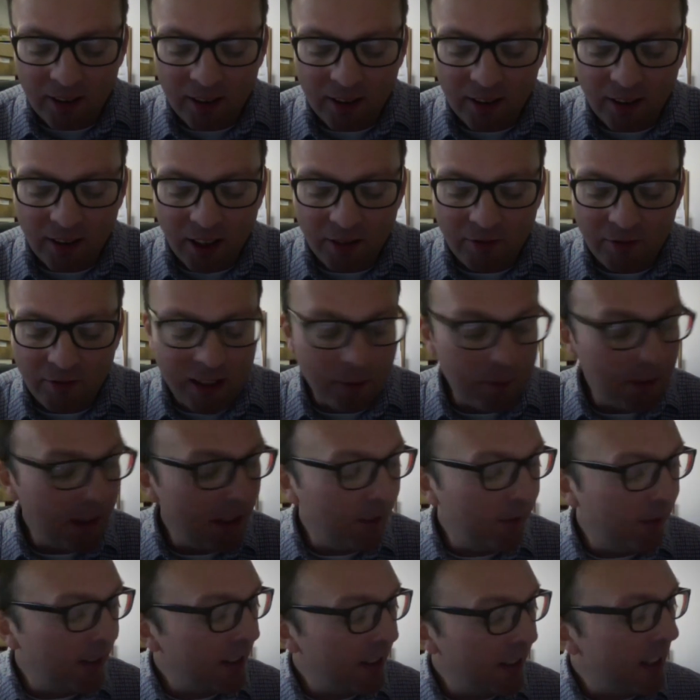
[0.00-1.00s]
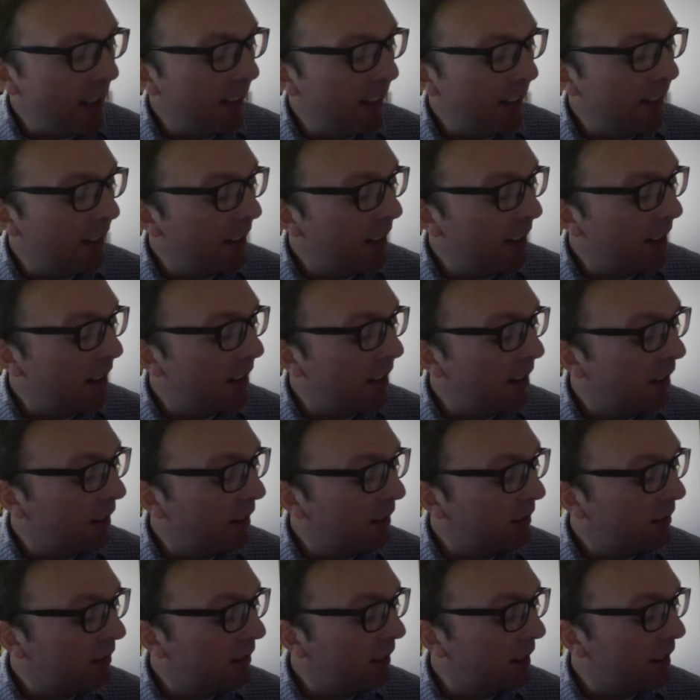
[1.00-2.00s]
I read a bit of his letters,
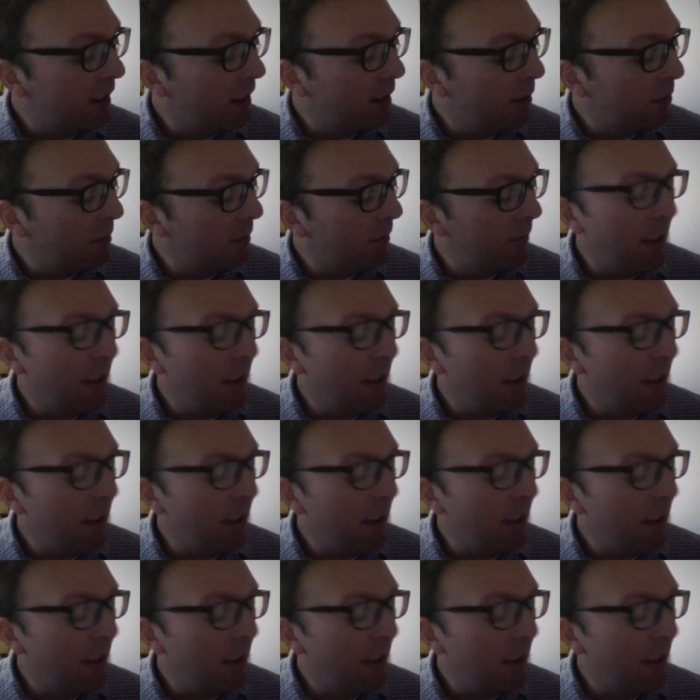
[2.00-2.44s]
um,